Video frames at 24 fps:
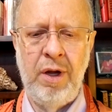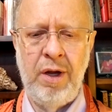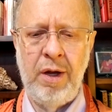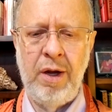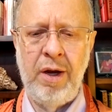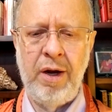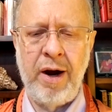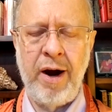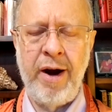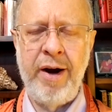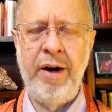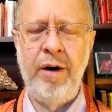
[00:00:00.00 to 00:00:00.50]

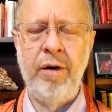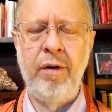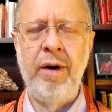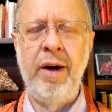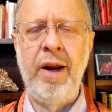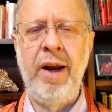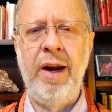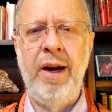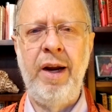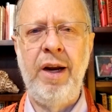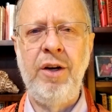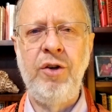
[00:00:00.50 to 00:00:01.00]
Iron
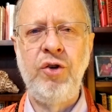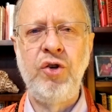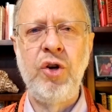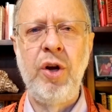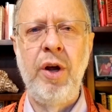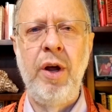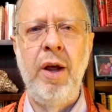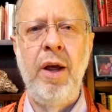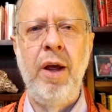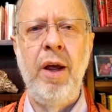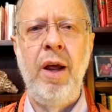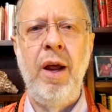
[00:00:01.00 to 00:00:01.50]
Age,
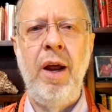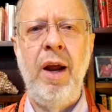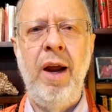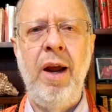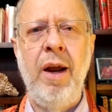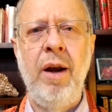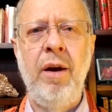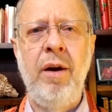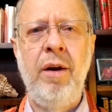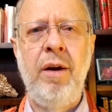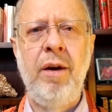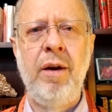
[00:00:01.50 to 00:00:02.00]

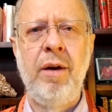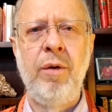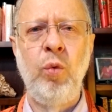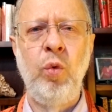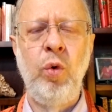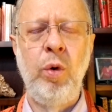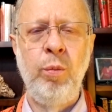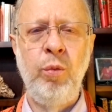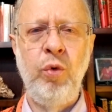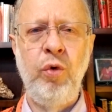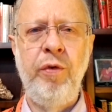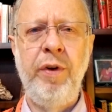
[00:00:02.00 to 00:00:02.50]
and we're
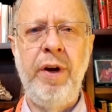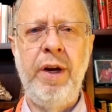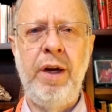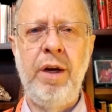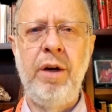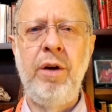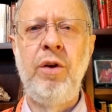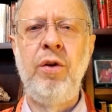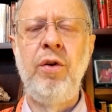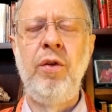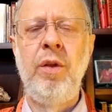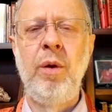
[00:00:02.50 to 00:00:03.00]
moving
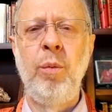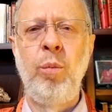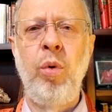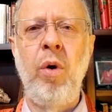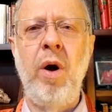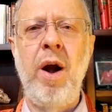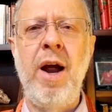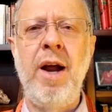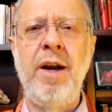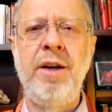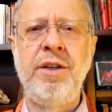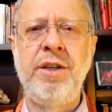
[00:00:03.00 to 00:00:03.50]
into the
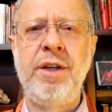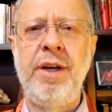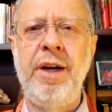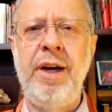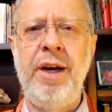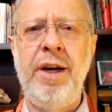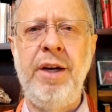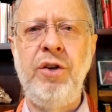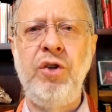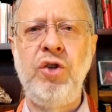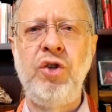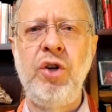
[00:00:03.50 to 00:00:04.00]
Bronze
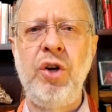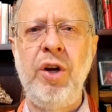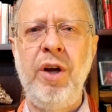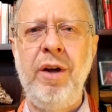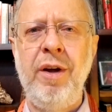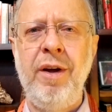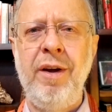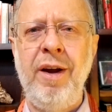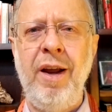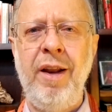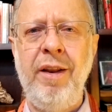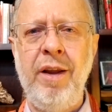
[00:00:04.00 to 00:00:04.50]
Age.
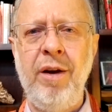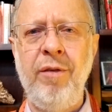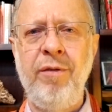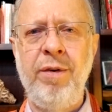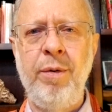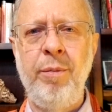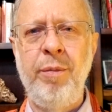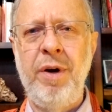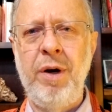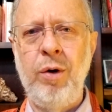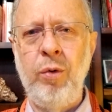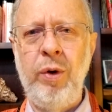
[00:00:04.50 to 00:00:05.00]
And then from
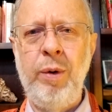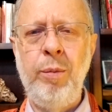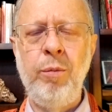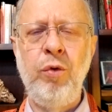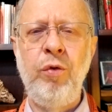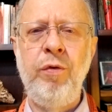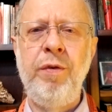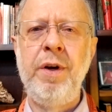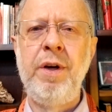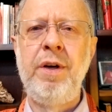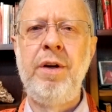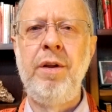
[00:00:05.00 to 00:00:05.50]
there we move
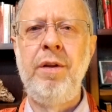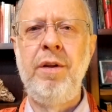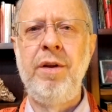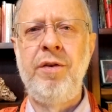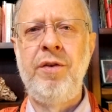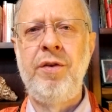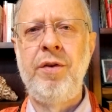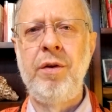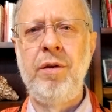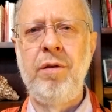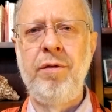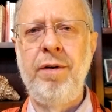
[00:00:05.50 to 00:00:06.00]
into the
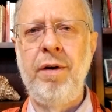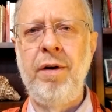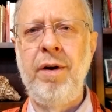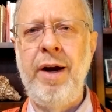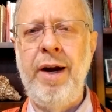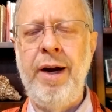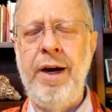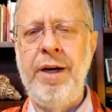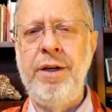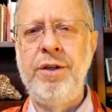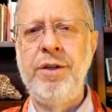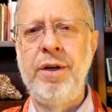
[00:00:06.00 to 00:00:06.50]
Silver
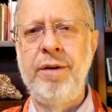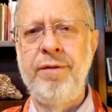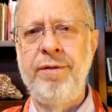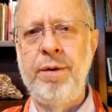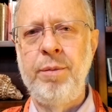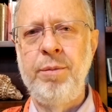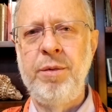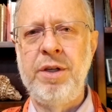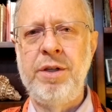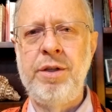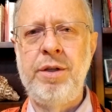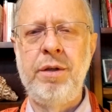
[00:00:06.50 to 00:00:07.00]
Age, and from
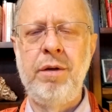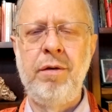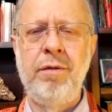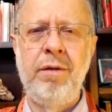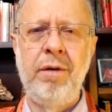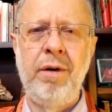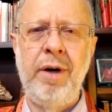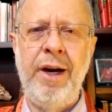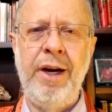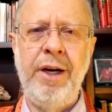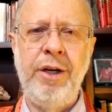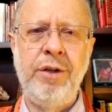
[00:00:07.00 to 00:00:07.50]
the Silver
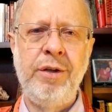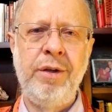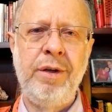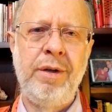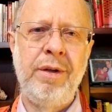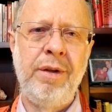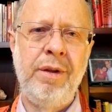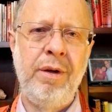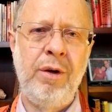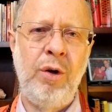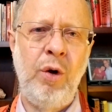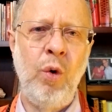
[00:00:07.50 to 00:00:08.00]
Age into
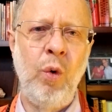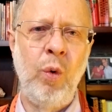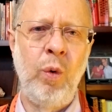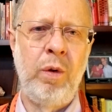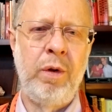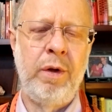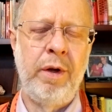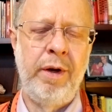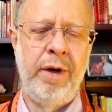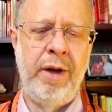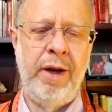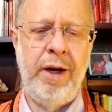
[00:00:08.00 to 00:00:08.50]
the
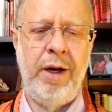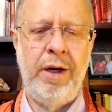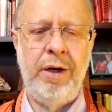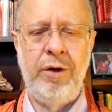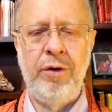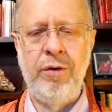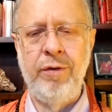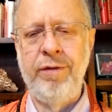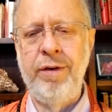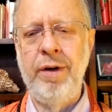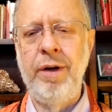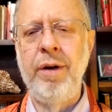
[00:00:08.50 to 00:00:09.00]
Golden Age
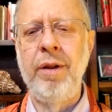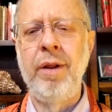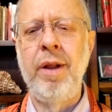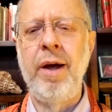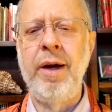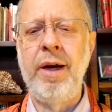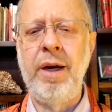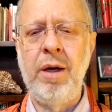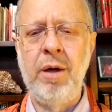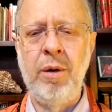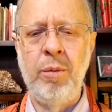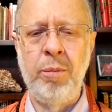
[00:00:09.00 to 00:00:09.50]
of
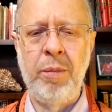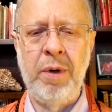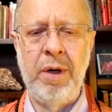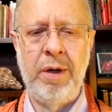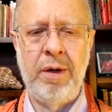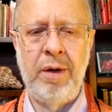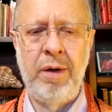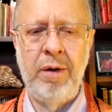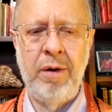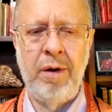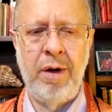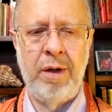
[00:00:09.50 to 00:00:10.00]
Enlightenment
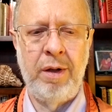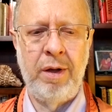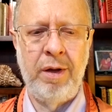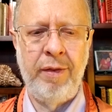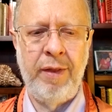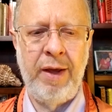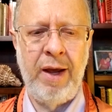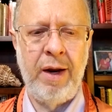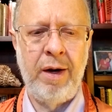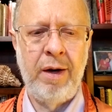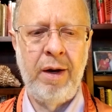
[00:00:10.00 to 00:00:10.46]
and all of that.